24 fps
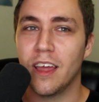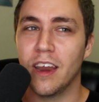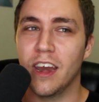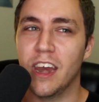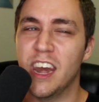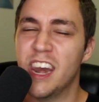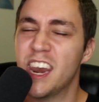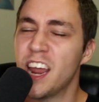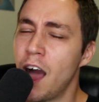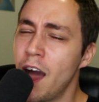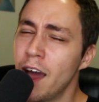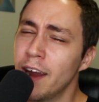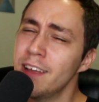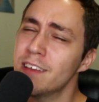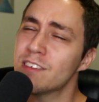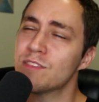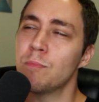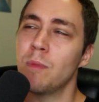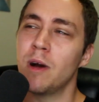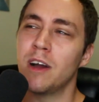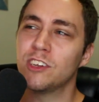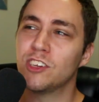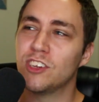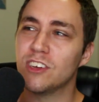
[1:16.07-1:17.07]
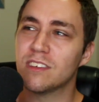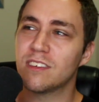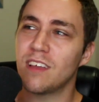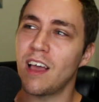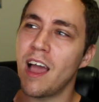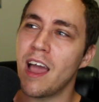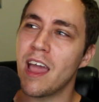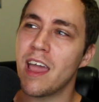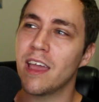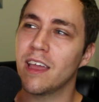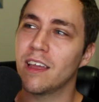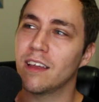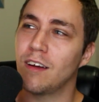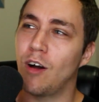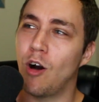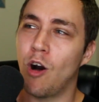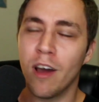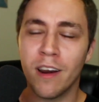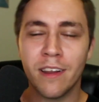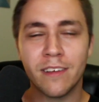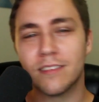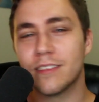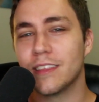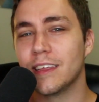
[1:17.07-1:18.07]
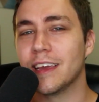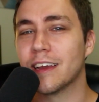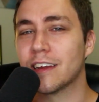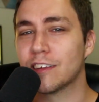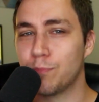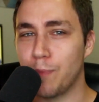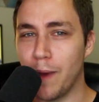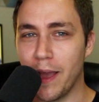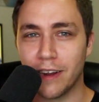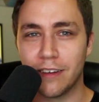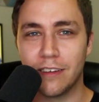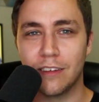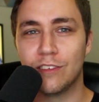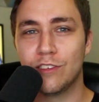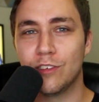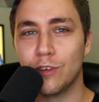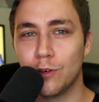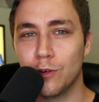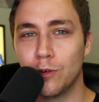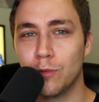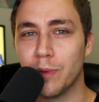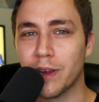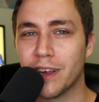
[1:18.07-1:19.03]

Not as much as I honestly expected to,